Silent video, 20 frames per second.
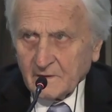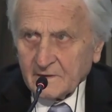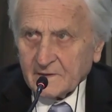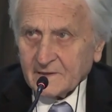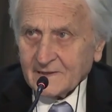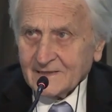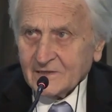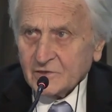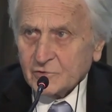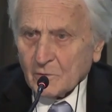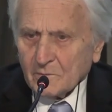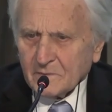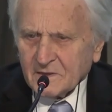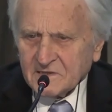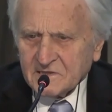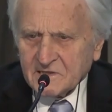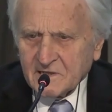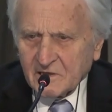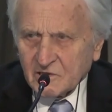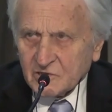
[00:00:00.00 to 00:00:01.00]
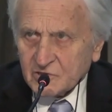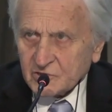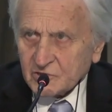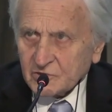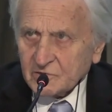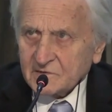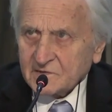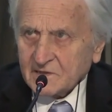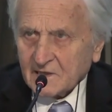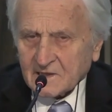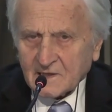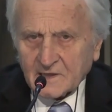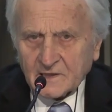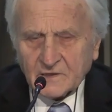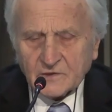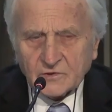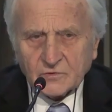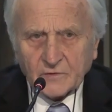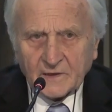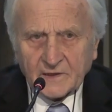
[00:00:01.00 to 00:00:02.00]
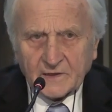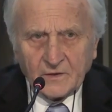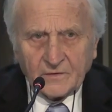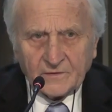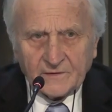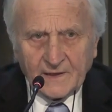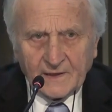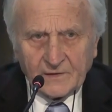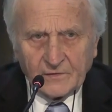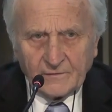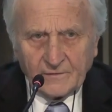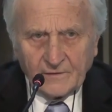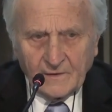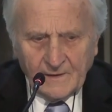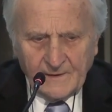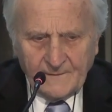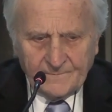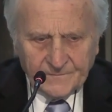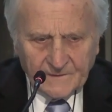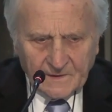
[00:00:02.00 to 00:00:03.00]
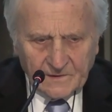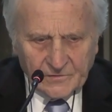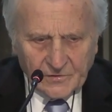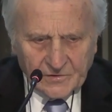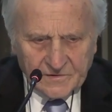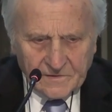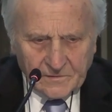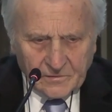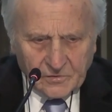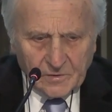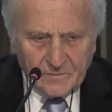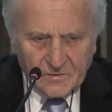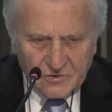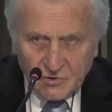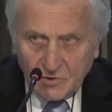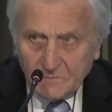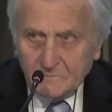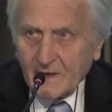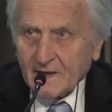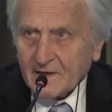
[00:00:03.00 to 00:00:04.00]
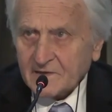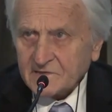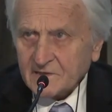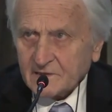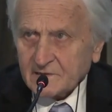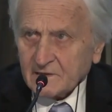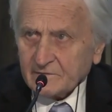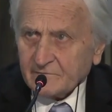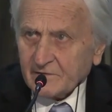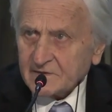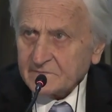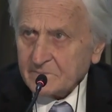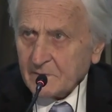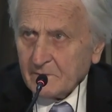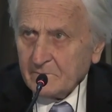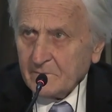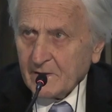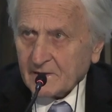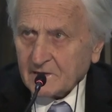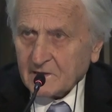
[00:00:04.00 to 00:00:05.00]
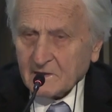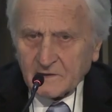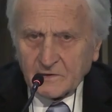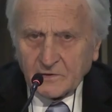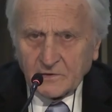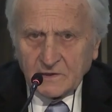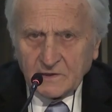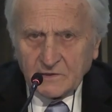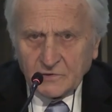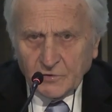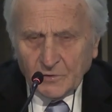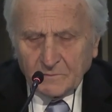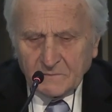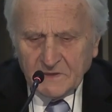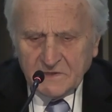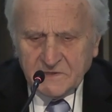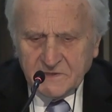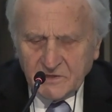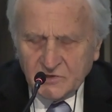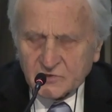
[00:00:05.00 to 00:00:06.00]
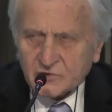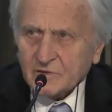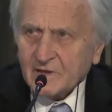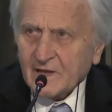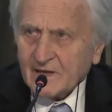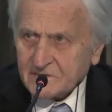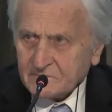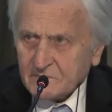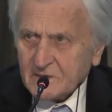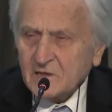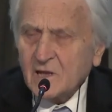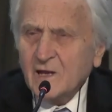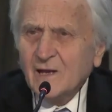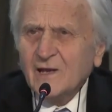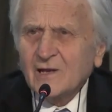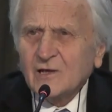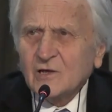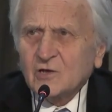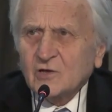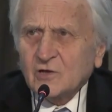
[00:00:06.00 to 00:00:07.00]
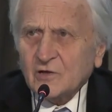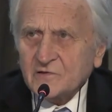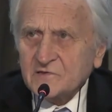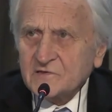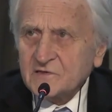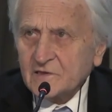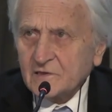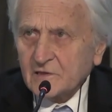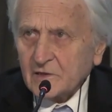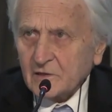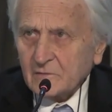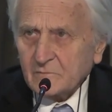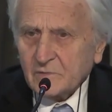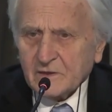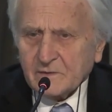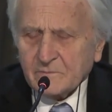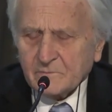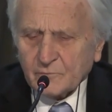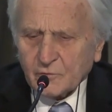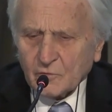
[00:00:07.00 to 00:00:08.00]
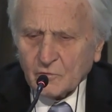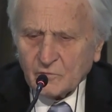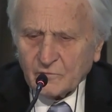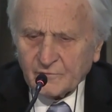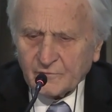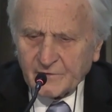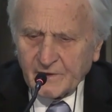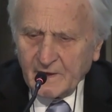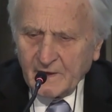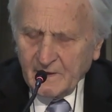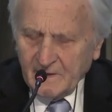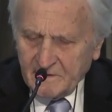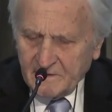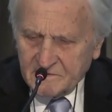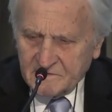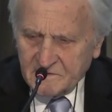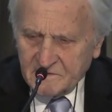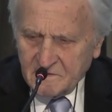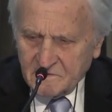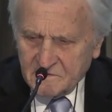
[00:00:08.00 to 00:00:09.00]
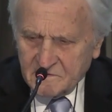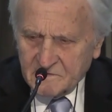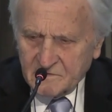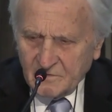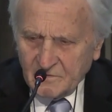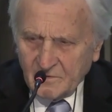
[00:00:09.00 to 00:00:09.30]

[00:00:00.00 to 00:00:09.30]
intermediation, taking into account that the commercial banks and investment bank intermediation has been considerably improved since